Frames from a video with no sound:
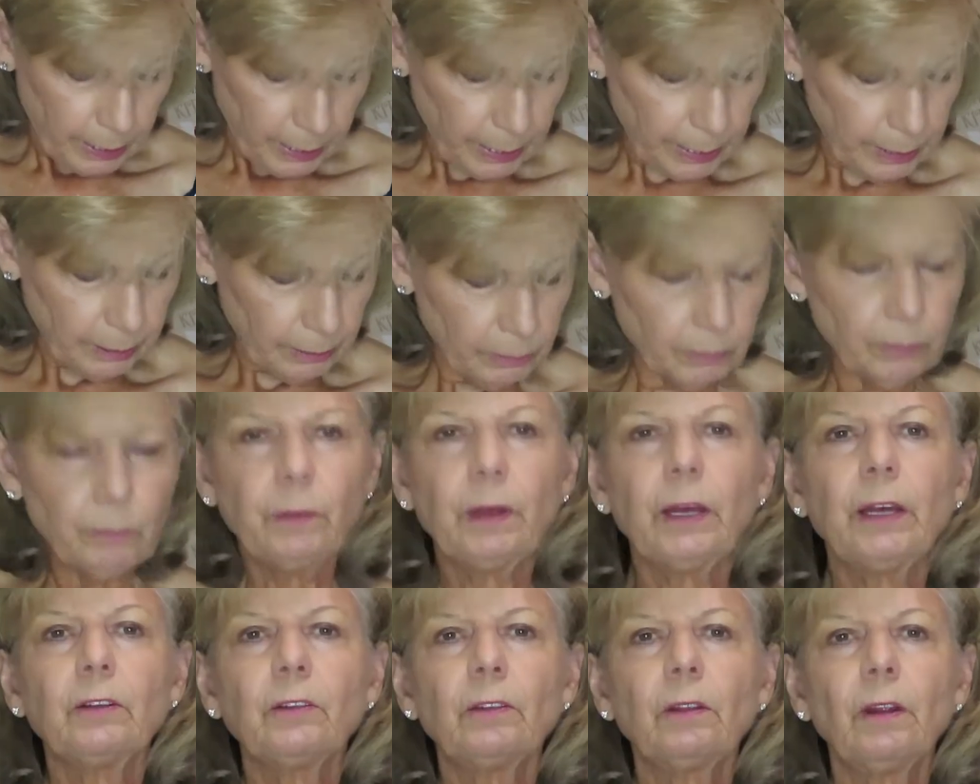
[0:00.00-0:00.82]
And
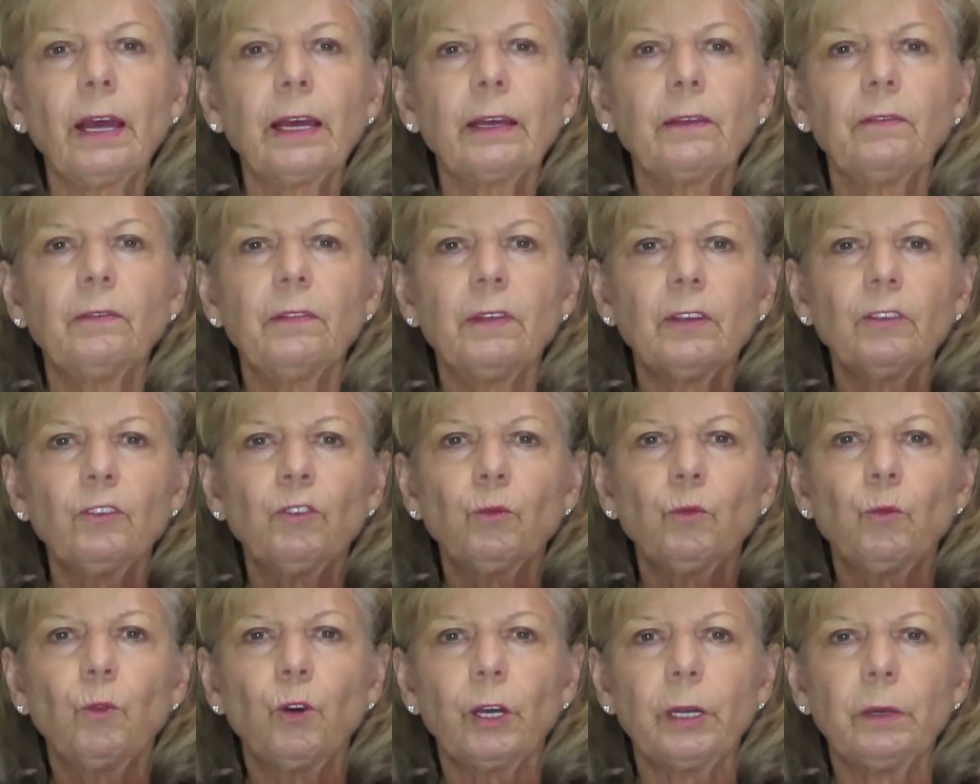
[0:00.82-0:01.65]
it's like
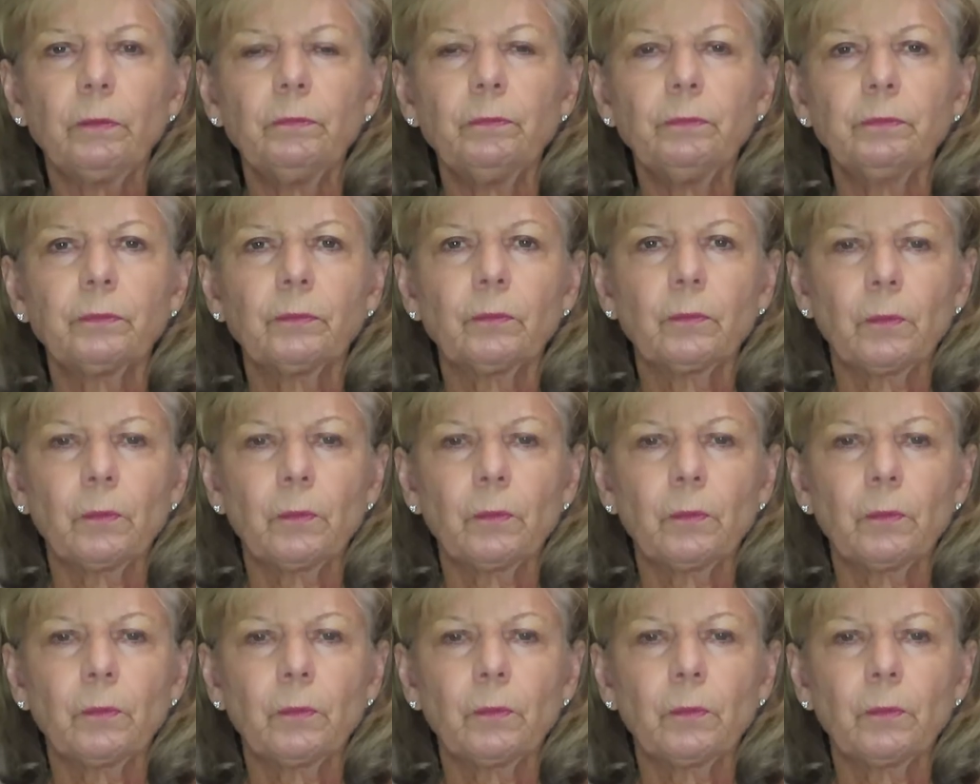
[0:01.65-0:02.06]
this one,